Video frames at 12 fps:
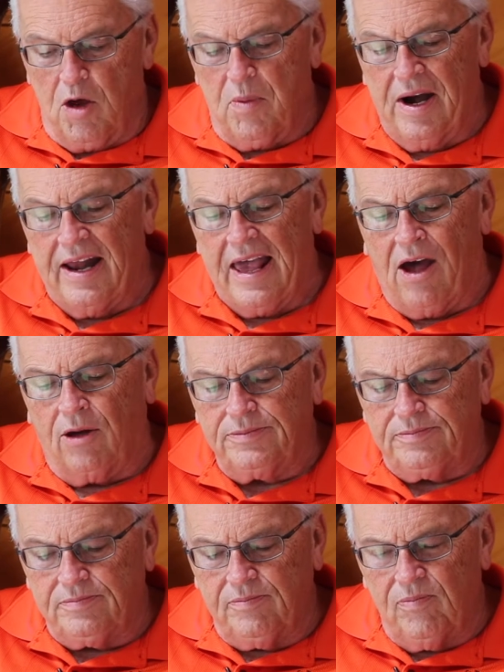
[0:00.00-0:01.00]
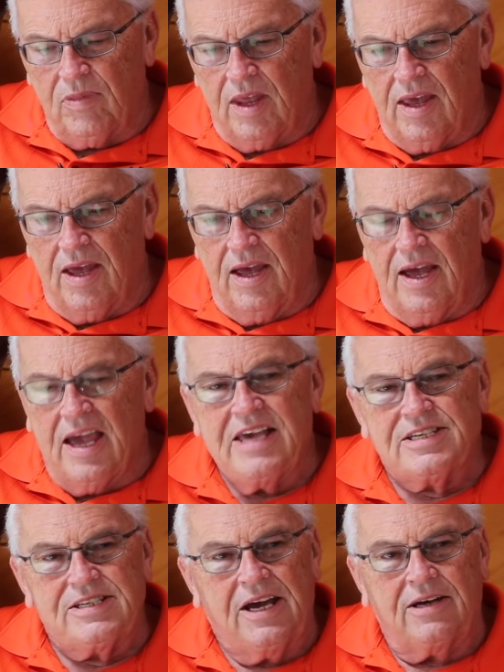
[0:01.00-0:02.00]
But anyhow, he
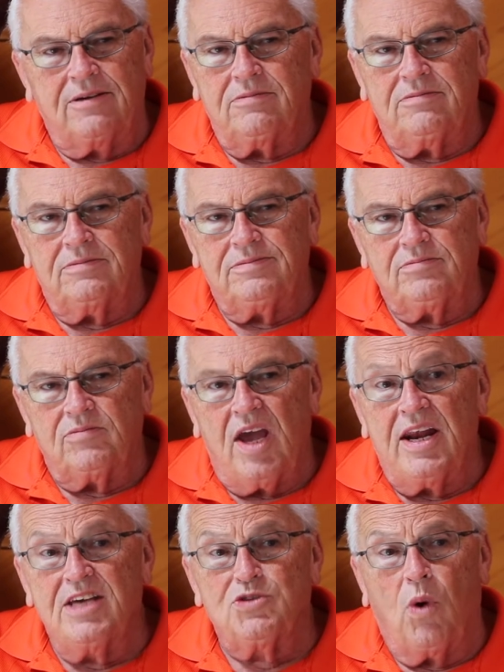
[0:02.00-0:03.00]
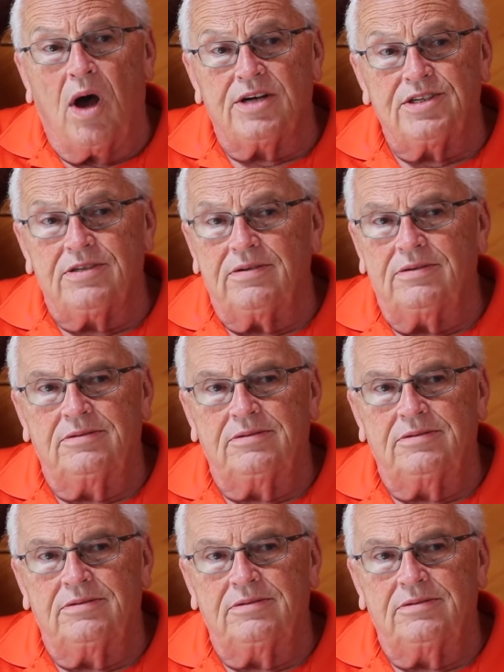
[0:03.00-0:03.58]
said, and he's watched,